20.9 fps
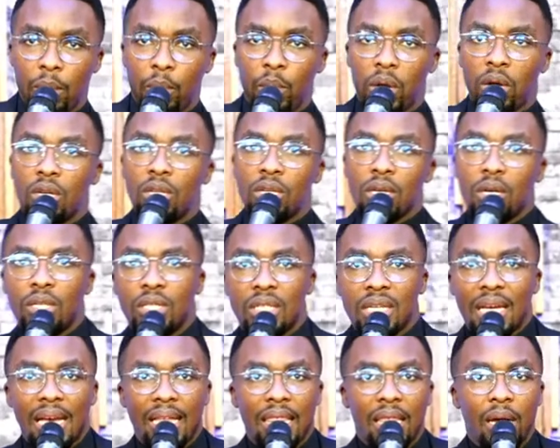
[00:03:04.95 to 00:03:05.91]
We're going to go
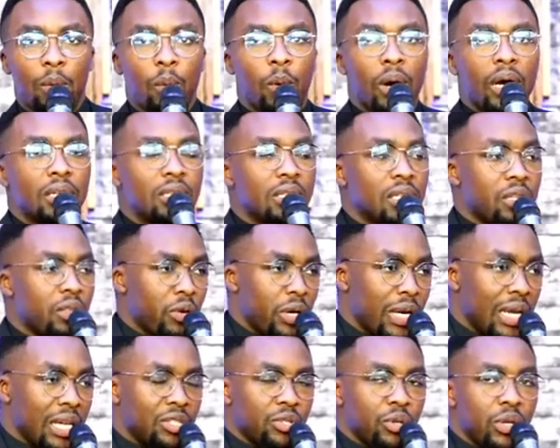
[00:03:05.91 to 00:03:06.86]
together. One, two, three,
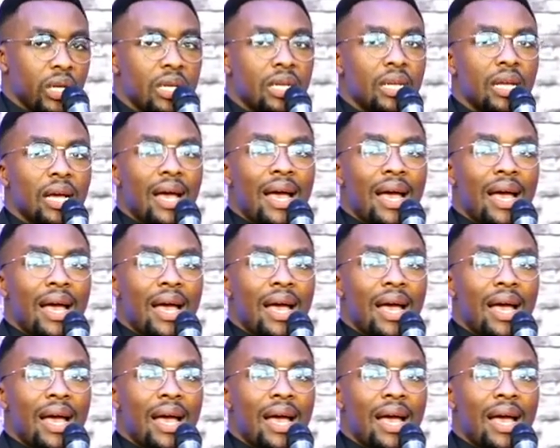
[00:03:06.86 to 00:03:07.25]
let's read.